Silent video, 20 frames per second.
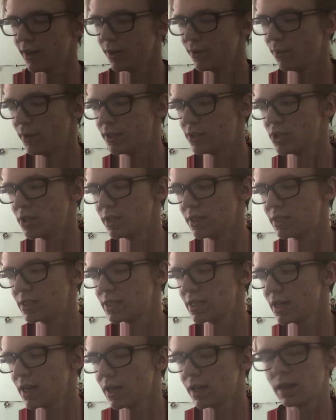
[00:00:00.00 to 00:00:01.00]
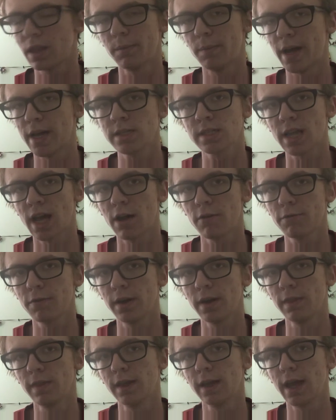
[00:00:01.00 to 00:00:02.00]
which is the best
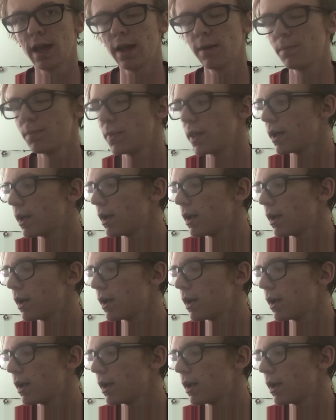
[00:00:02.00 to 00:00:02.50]
outfit in the game.